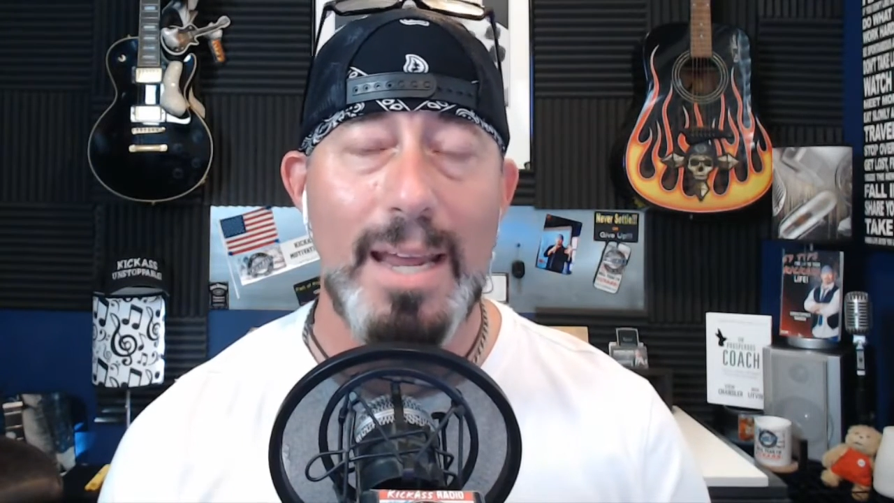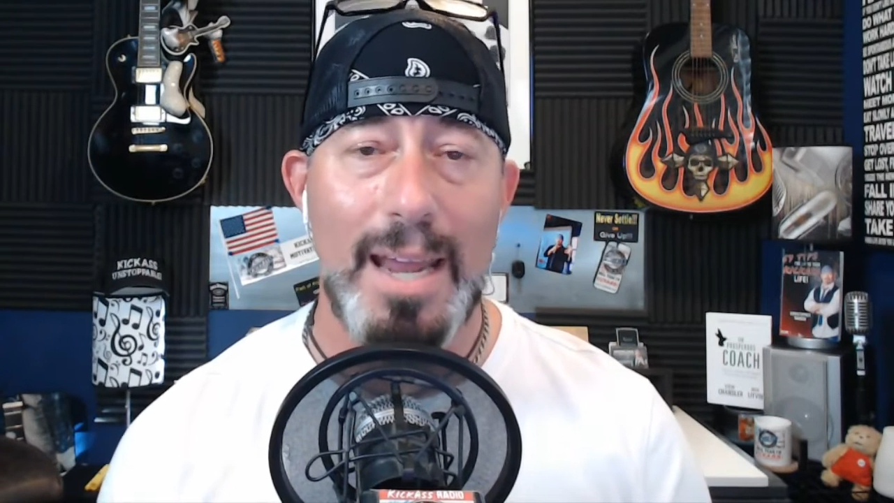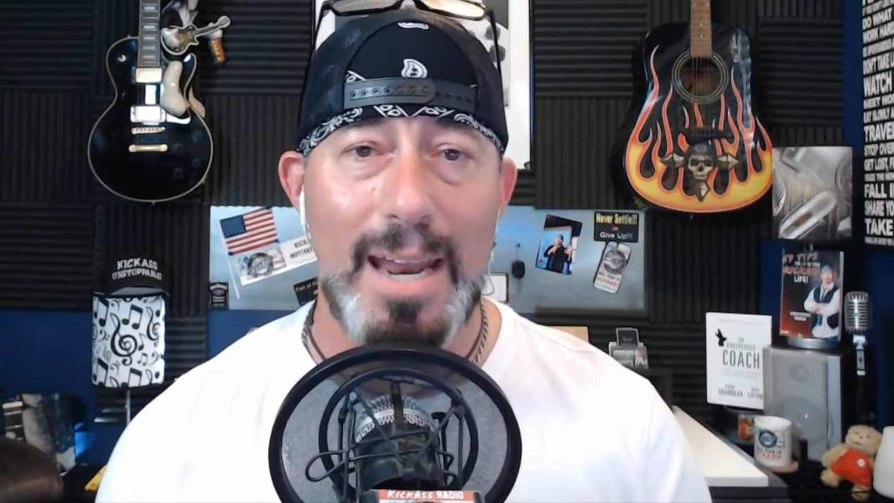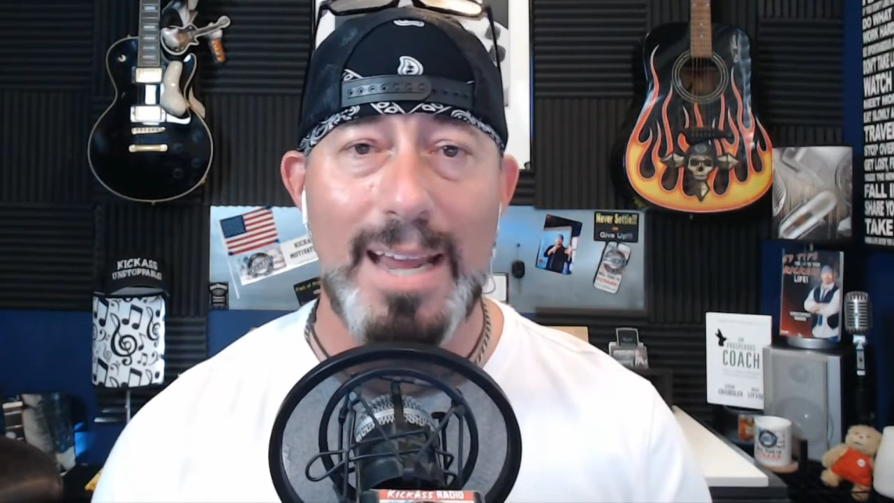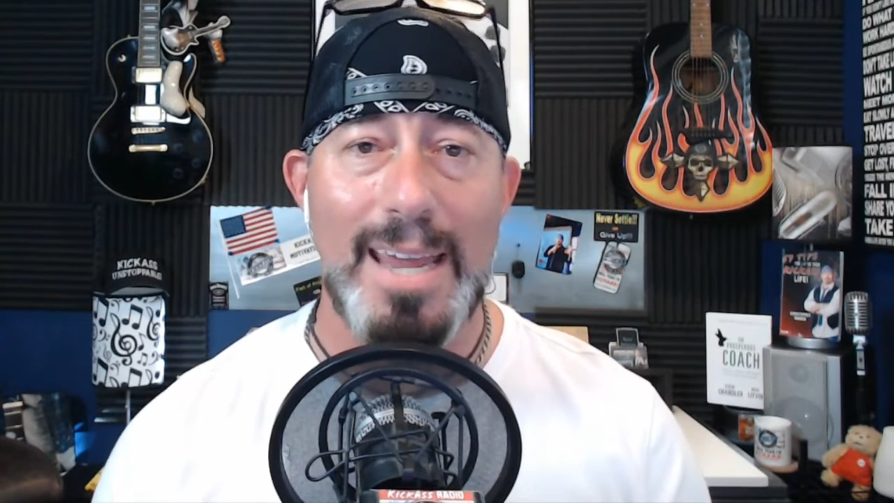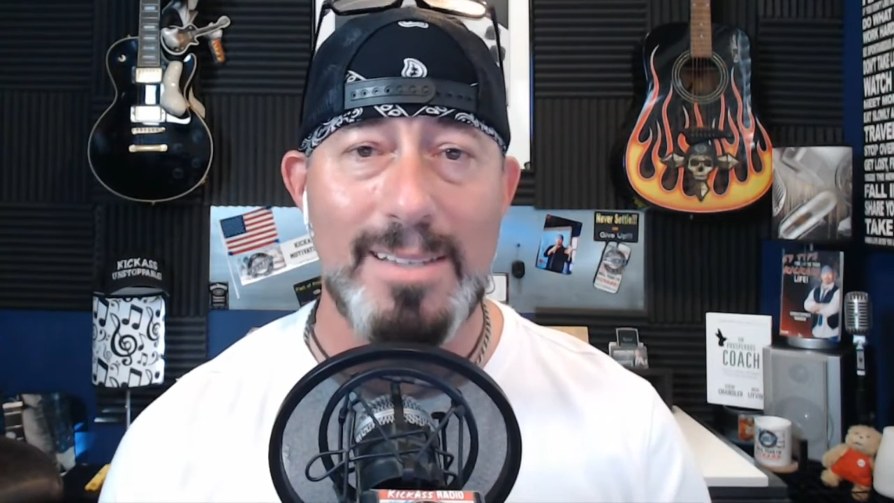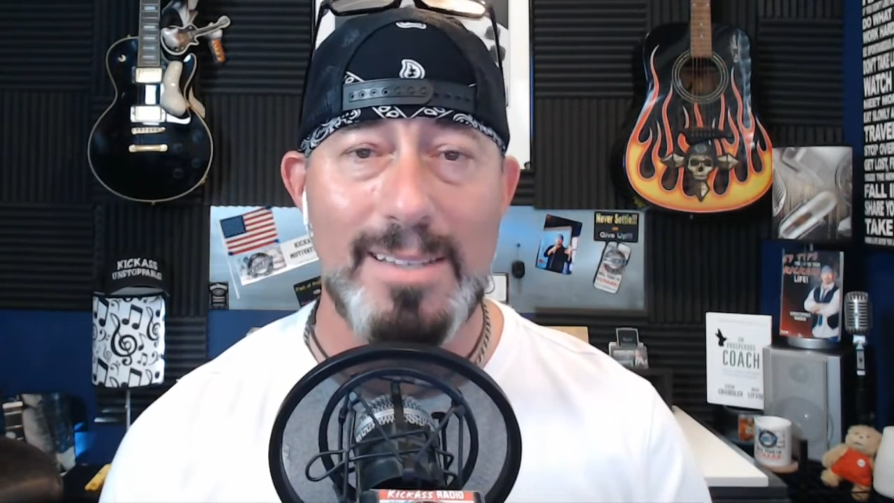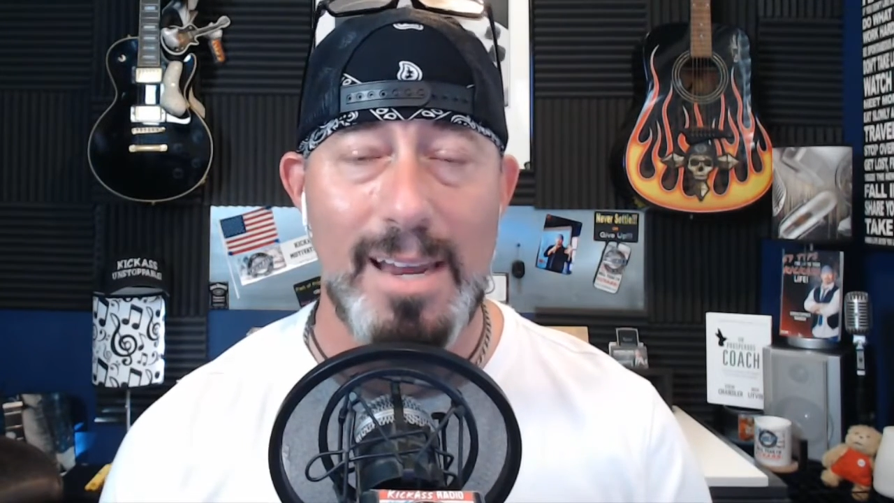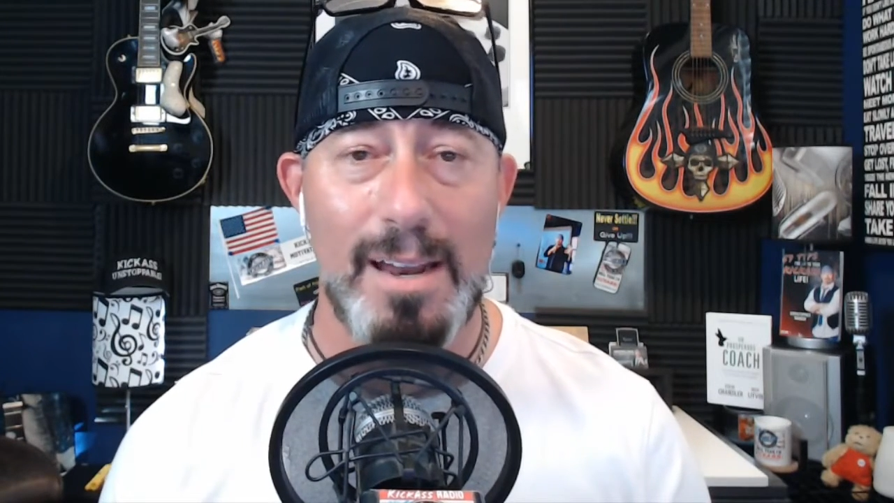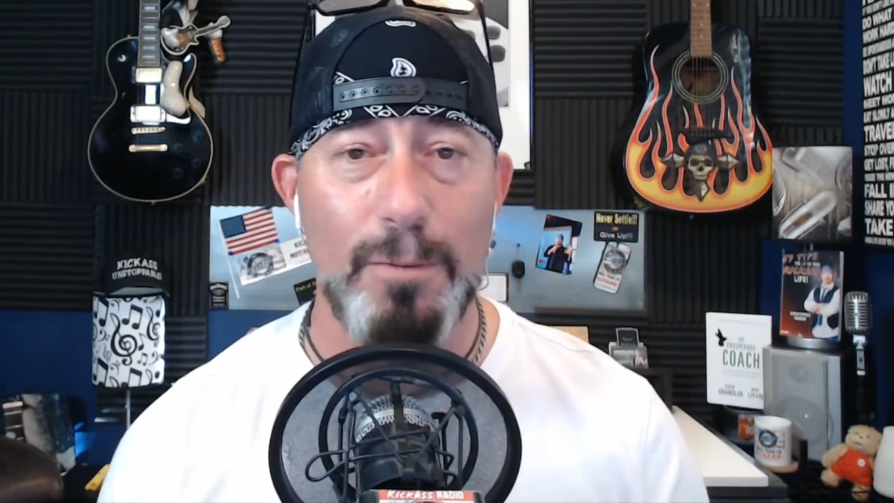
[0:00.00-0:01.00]
and I can't
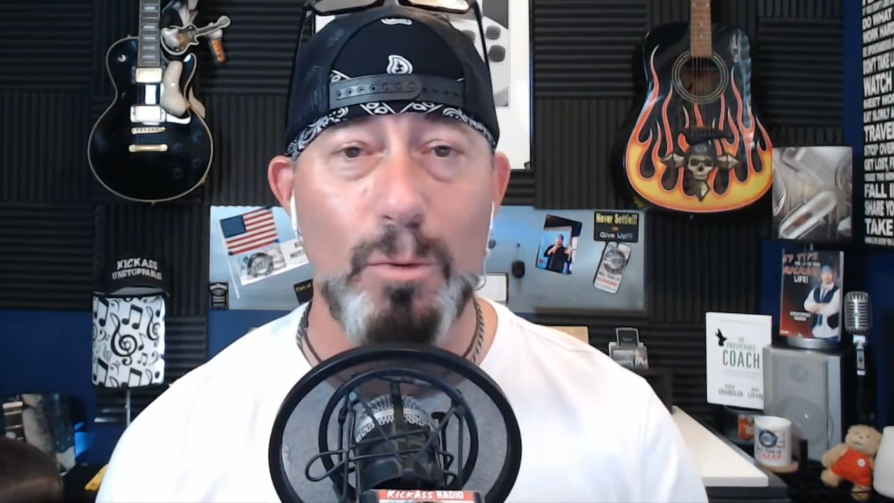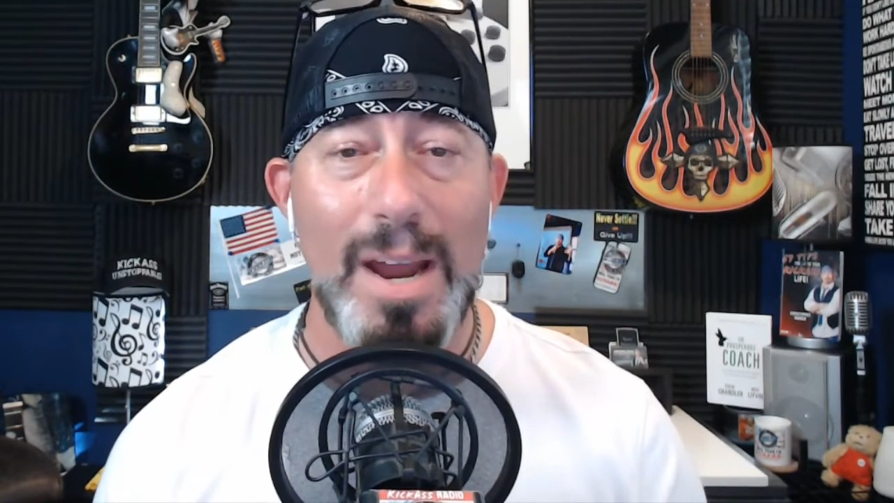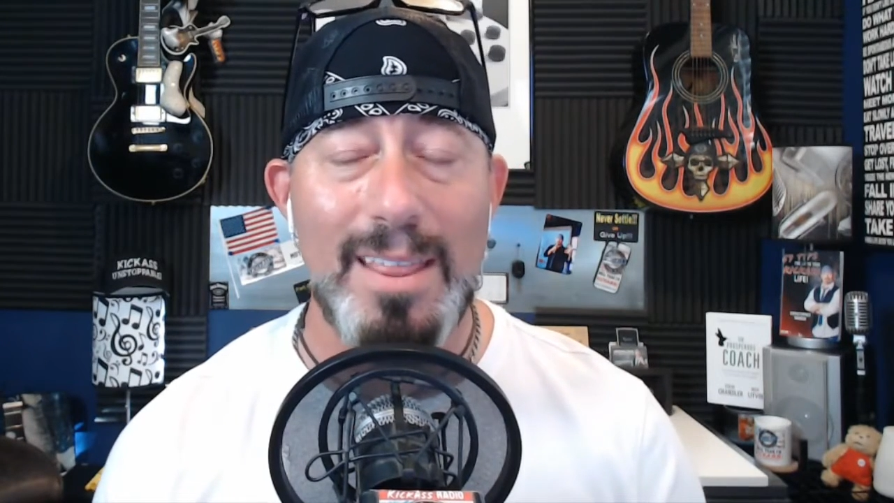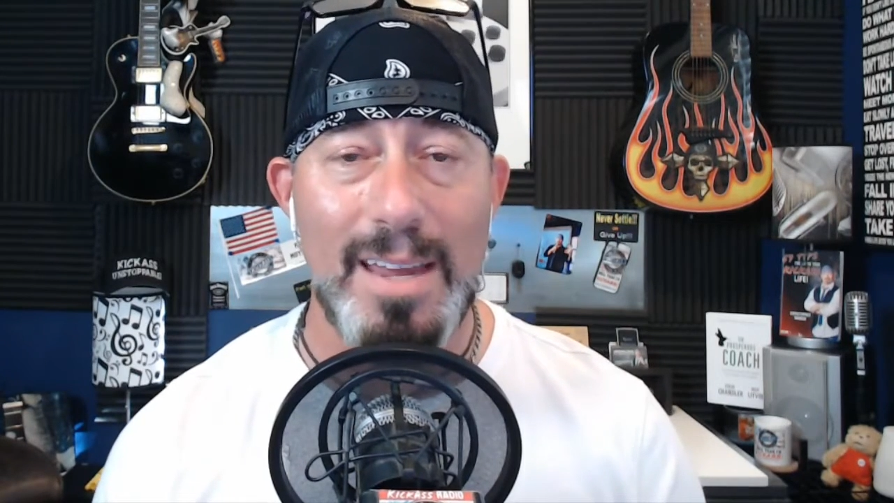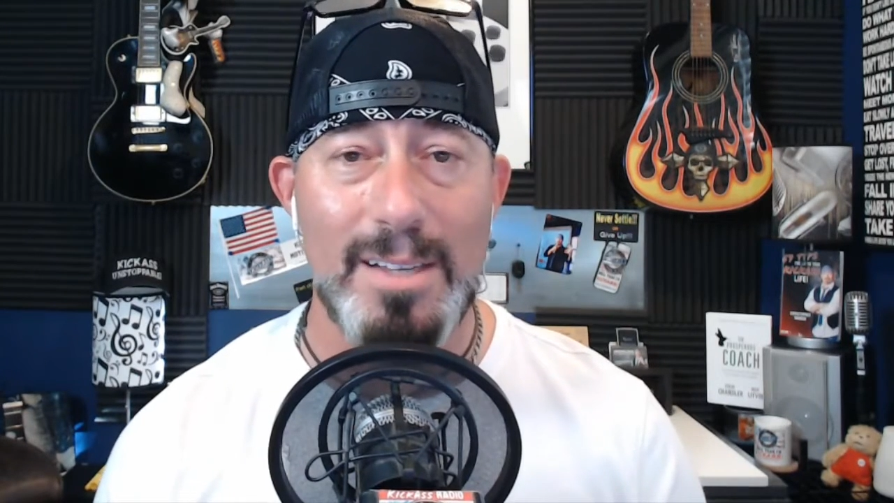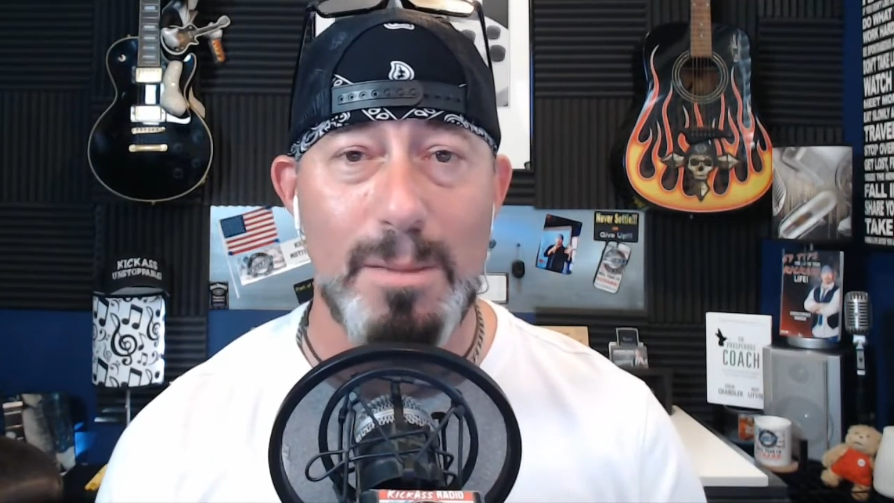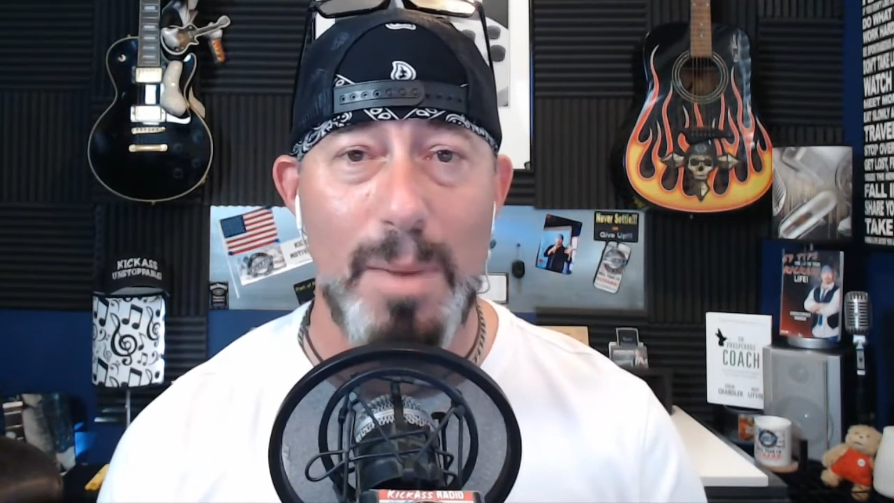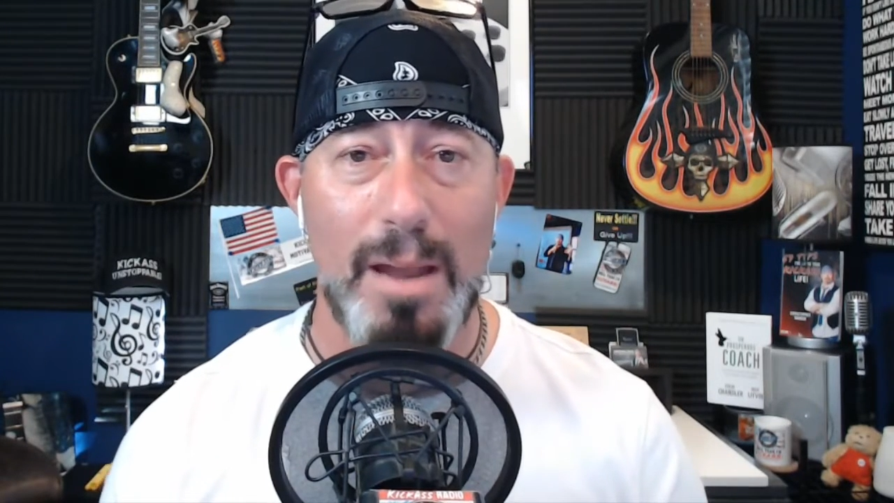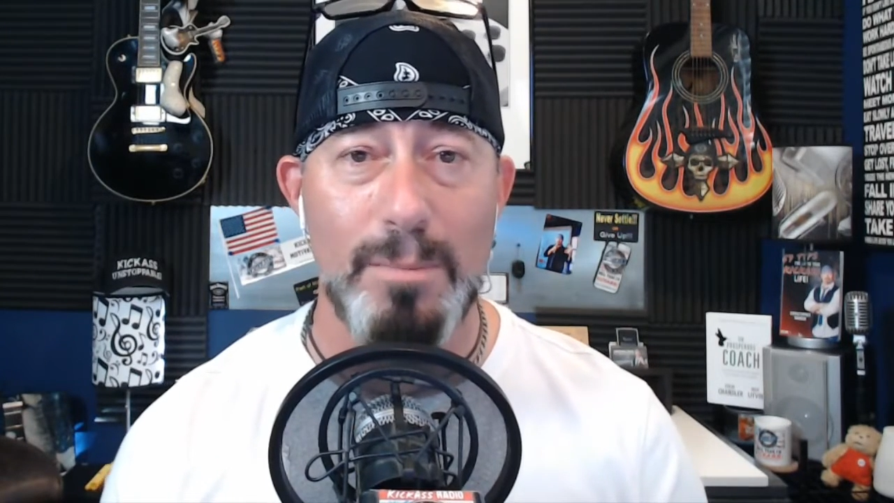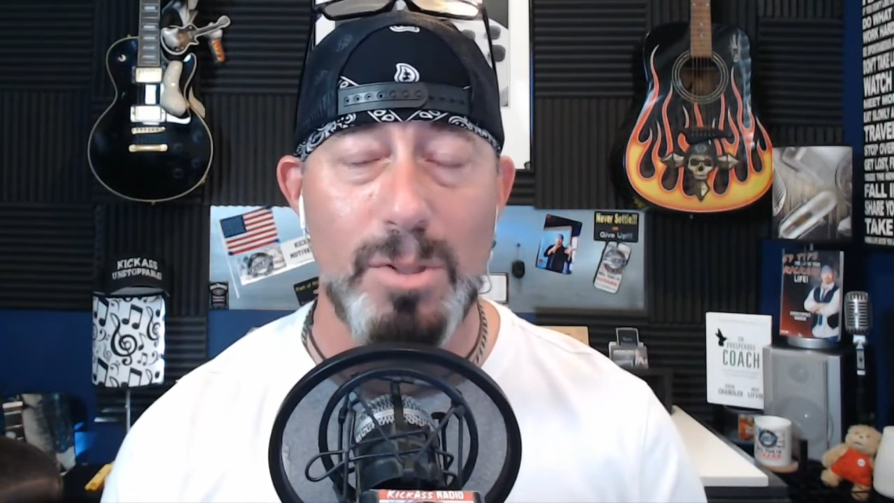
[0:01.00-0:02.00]
say enough great things about him.